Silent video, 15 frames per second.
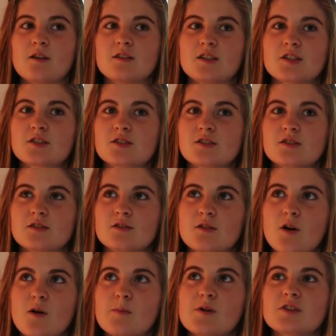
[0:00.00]
just
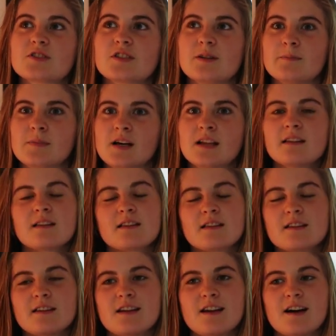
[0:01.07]
almost a month
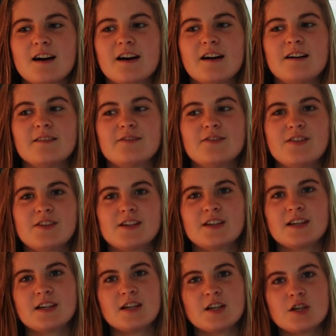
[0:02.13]
of
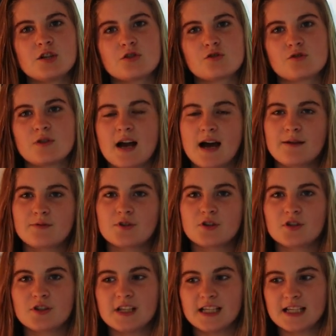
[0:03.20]

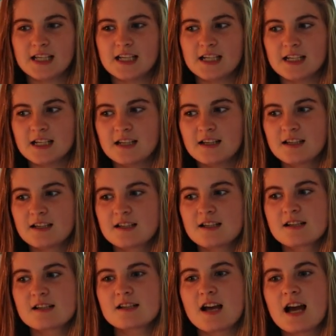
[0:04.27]
travel in
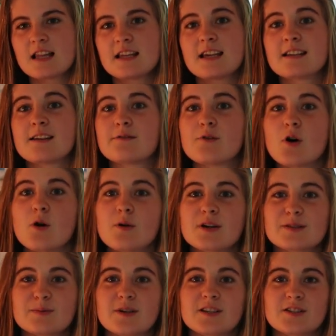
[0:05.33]
Thailand. I've
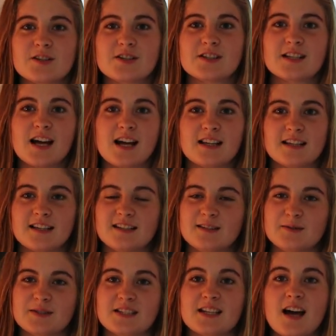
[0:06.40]
always wanted to go to Thailand.
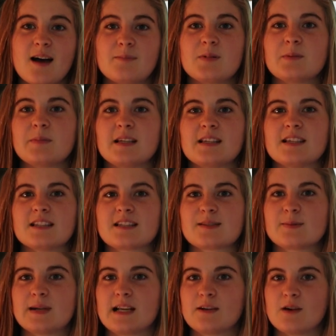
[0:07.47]
It was top on my list
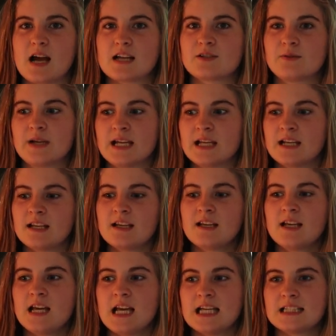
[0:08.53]
when I graduated
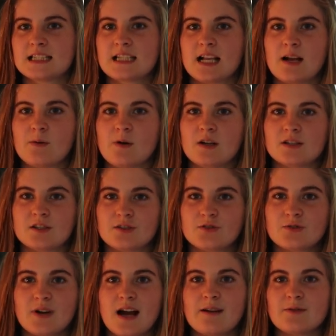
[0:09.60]
and said I wanted to
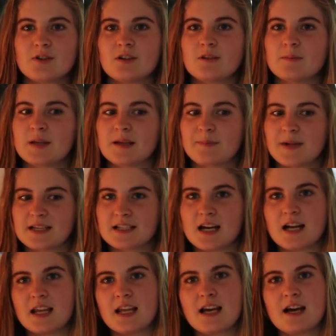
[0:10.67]
travel, be in my
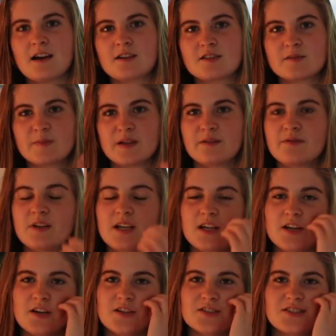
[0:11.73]
tiny house, make
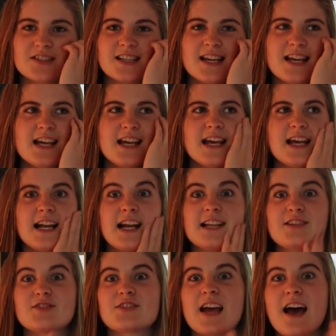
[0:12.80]
videos, and I
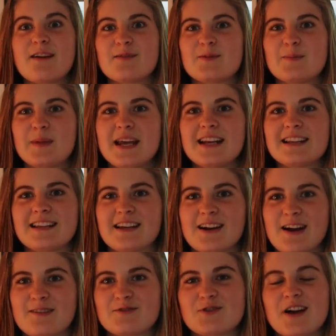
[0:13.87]
just haven't made it there.
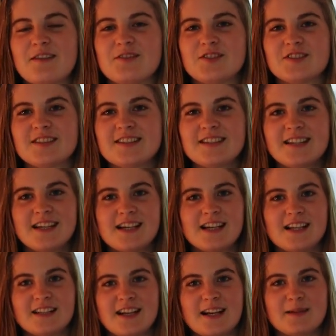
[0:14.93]
I've traveled
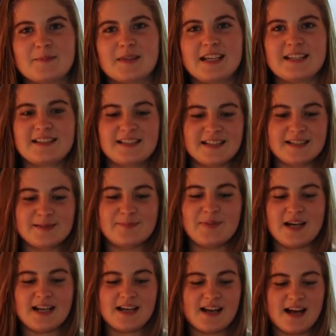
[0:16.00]
a lot of places,
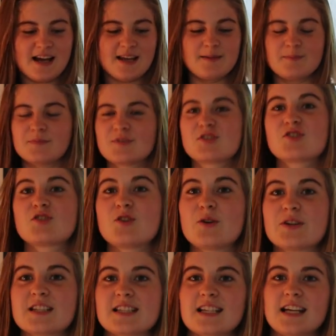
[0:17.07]
but I am so
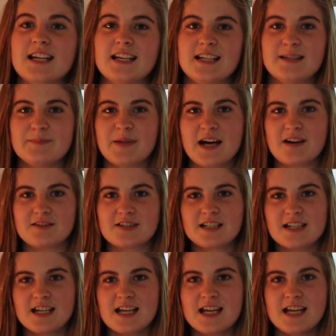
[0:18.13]
excited about
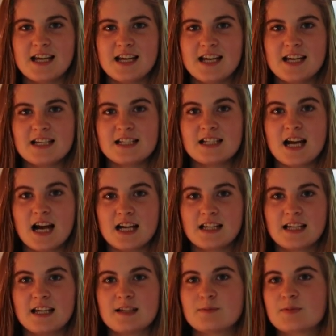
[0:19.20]

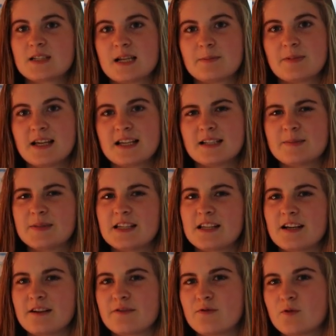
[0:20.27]
Thailand, which I plan to be
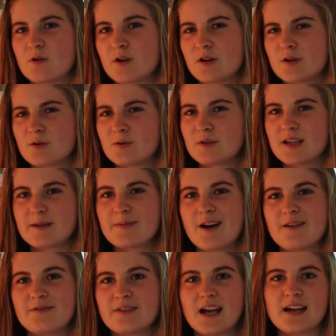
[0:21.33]
there for only
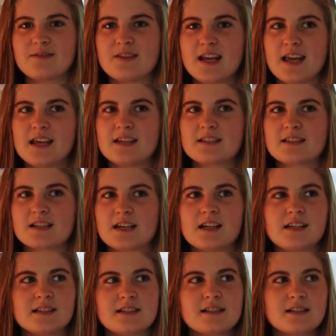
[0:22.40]
about 5 days,
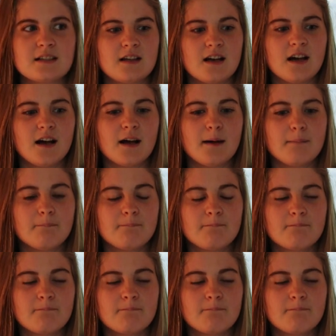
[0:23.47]
because yeah,